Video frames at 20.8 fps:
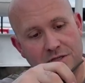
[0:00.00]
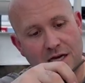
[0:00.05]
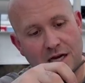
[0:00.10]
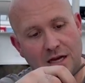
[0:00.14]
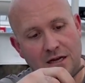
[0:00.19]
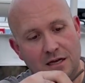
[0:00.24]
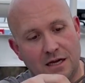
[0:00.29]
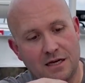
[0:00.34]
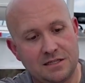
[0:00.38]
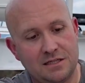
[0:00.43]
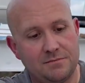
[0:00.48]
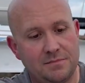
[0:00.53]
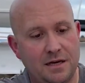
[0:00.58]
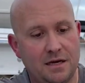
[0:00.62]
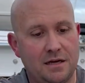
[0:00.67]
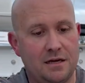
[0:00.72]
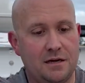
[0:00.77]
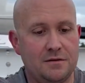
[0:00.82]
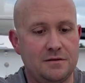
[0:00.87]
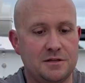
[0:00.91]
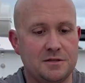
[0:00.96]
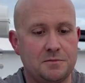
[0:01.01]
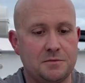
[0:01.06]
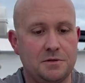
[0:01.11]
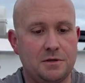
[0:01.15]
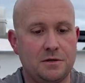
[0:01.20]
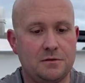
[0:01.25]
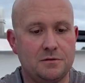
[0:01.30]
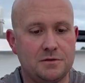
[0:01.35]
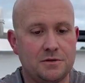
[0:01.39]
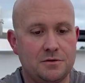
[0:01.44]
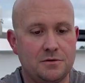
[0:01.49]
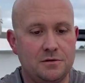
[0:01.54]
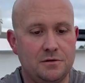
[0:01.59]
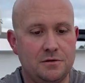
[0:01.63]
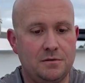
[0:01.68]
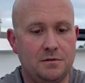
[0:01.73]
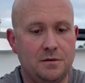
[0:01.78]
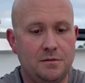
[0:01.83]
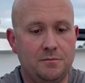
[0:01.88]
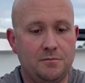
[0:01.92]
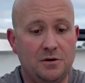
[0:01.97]
I can actually back out this particular
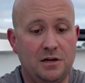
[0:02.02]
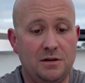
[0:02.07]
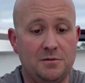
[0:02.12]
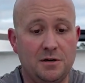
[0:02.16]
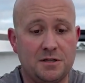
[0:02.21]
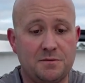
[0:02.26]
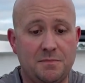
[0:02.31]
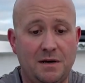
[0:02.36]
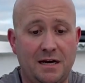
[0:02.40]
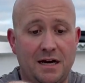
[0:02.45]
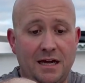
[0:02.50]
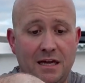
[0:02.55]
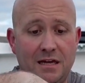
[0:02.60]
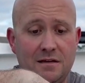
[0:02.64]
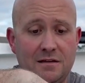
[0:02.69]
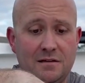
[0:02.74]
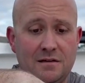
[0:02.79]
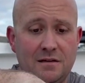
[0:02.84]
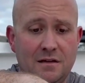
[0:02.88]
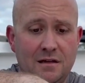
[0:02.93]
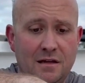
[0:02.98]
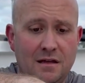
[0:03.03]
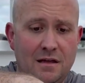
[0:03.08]
screw pretty much by hand.